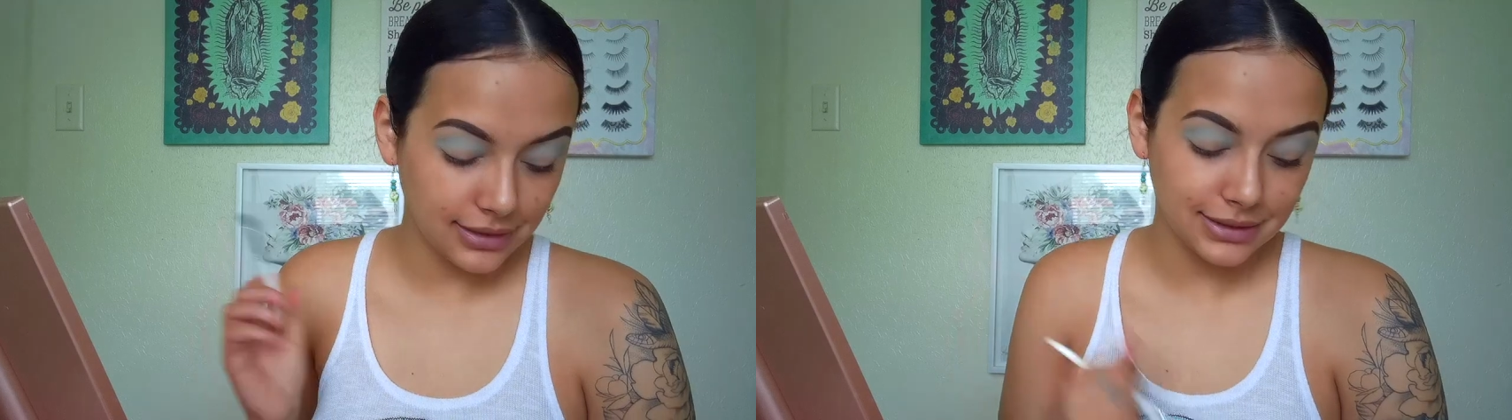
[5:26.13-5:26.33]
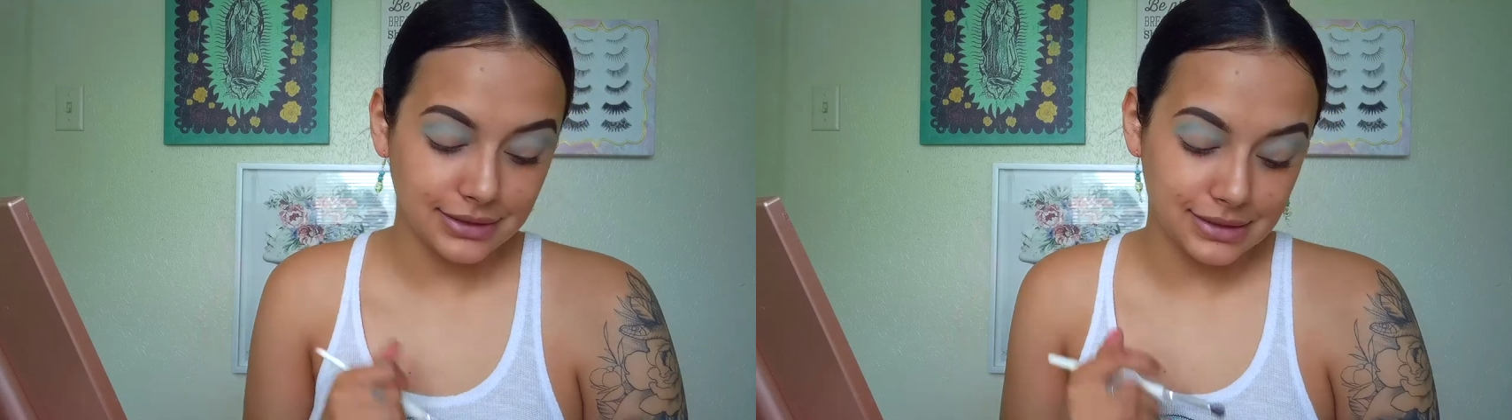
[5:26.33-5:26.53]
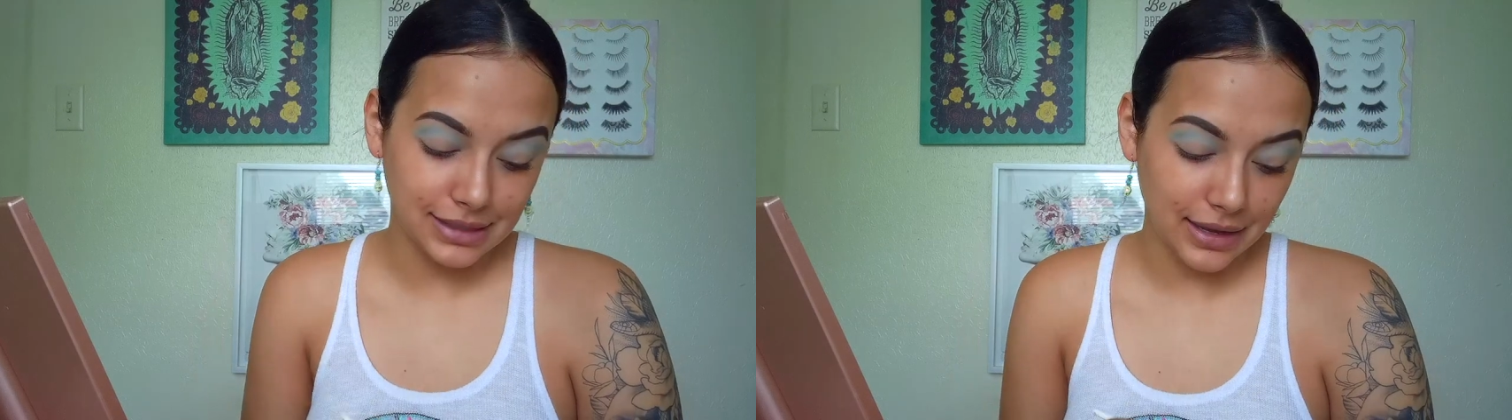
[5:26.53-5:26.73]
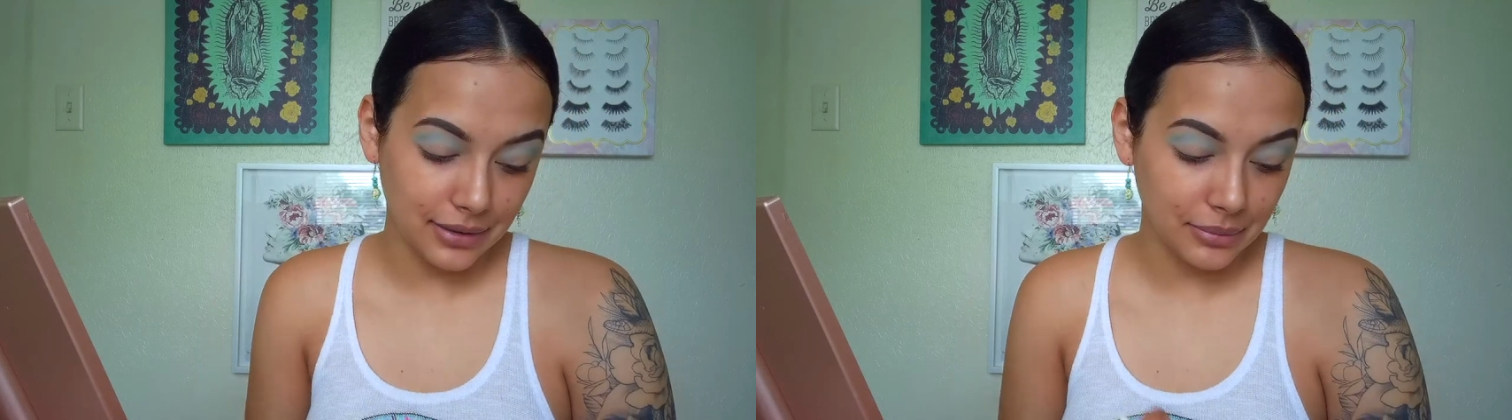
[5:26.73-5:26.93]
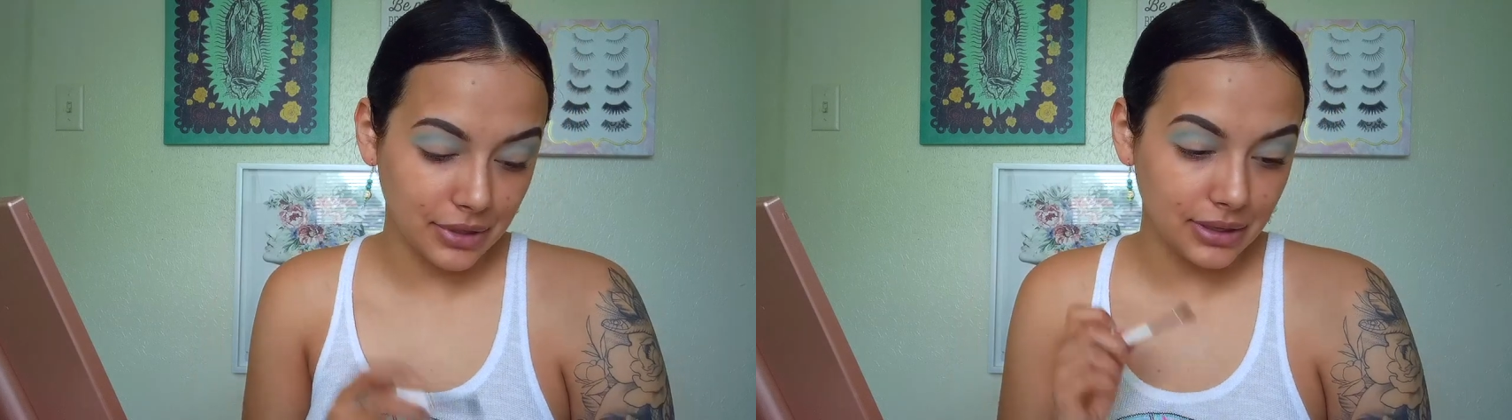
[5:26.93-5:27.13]
the
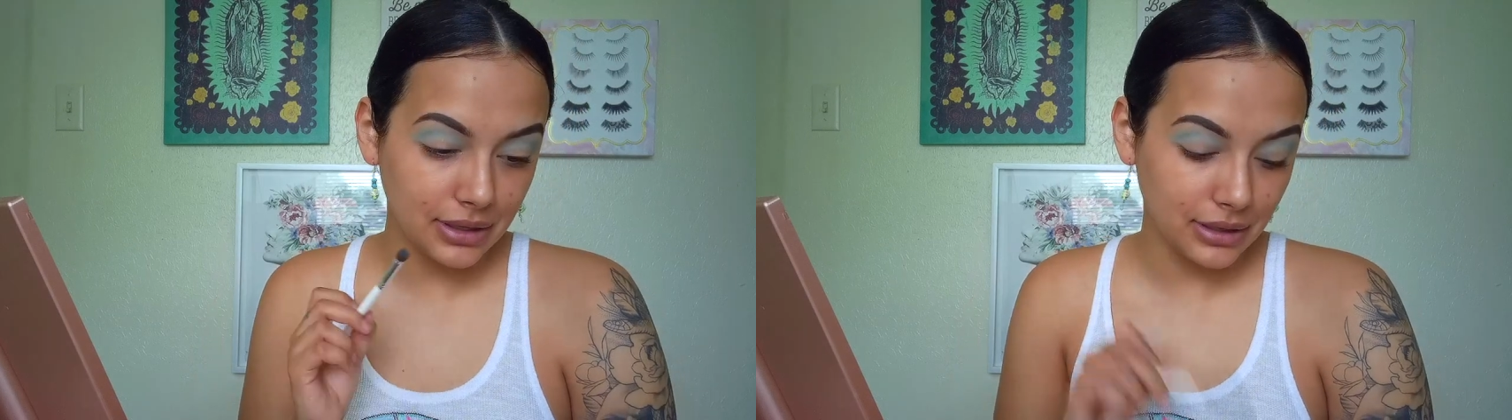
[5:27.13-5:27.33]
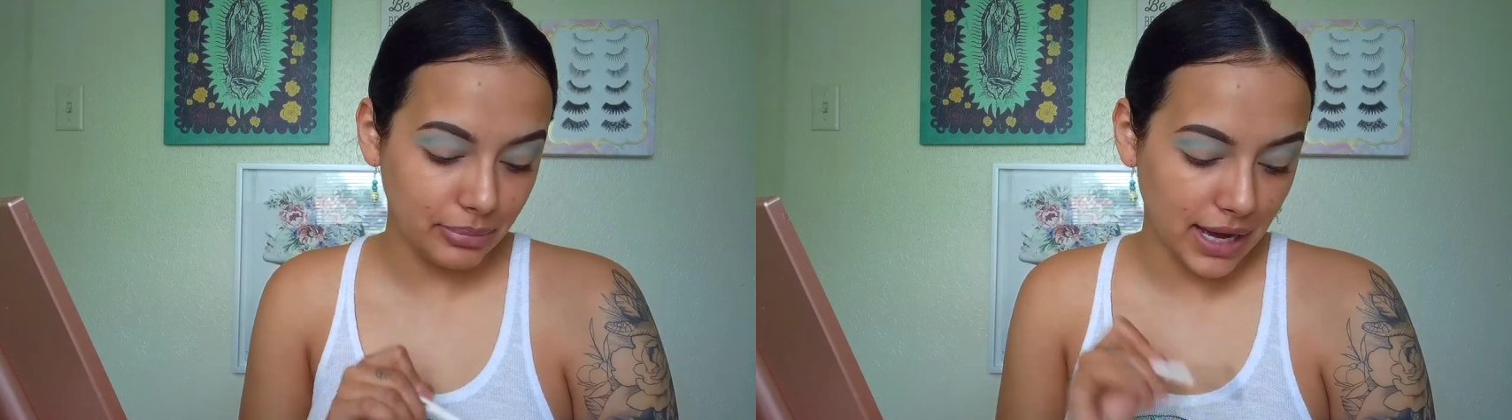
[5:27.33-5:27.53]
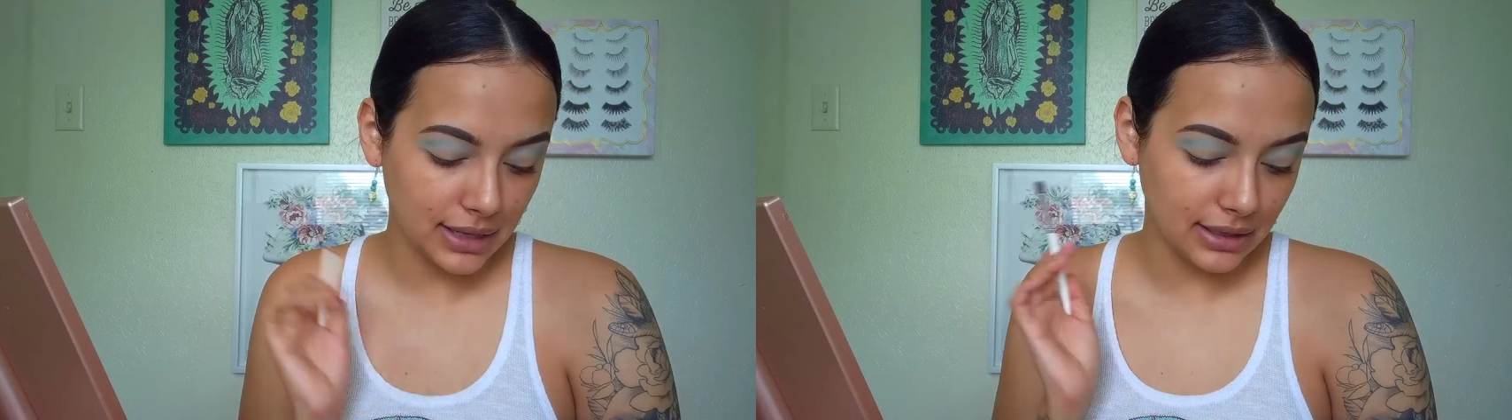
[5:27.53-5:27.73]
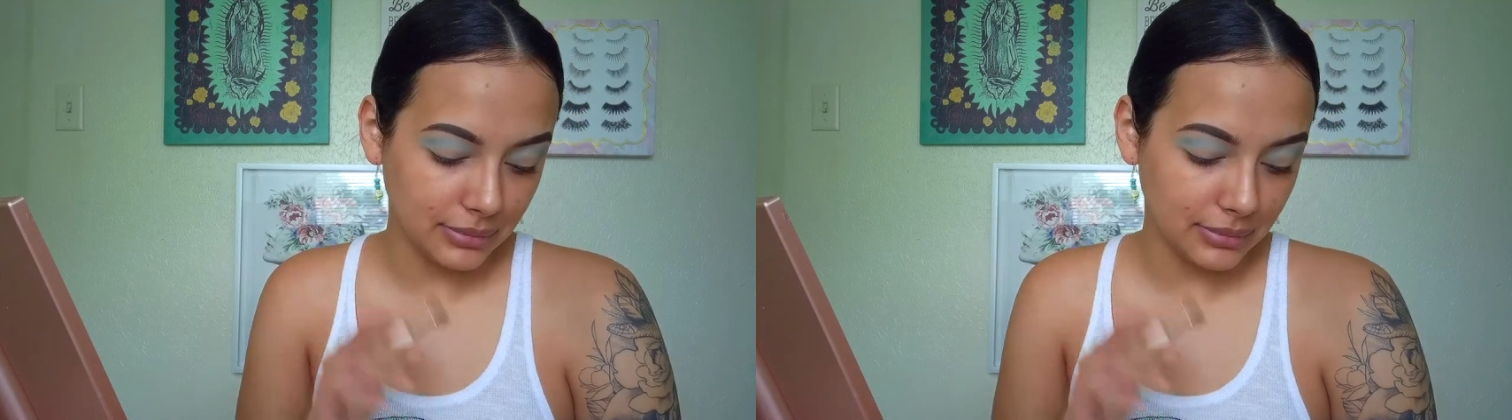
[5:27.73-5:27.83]
same palette.